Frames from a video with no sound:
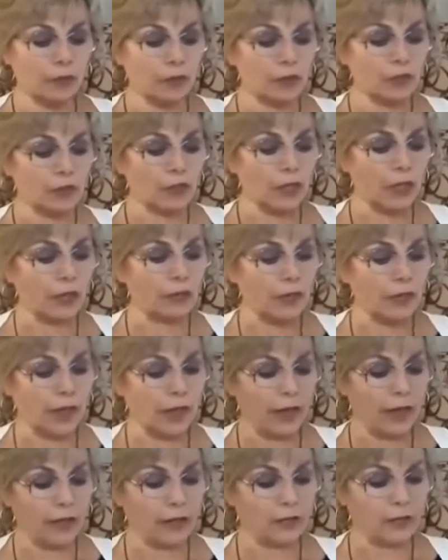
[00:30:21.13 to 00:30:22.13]
They're saying
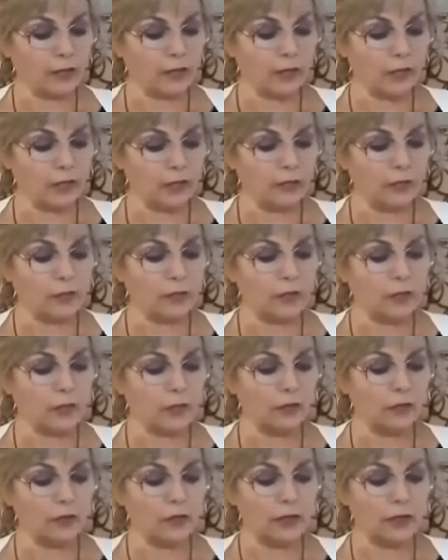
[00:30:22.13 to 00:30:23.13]
that in
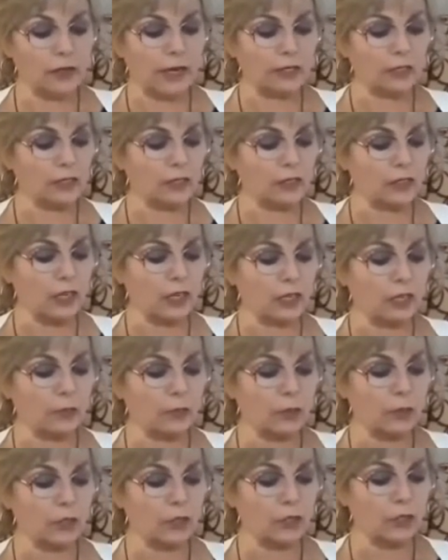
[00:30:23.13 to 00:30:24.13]
the NASA
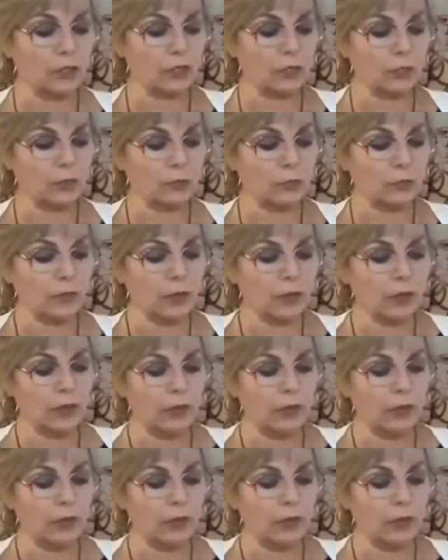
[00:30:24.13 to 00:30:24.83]
document too.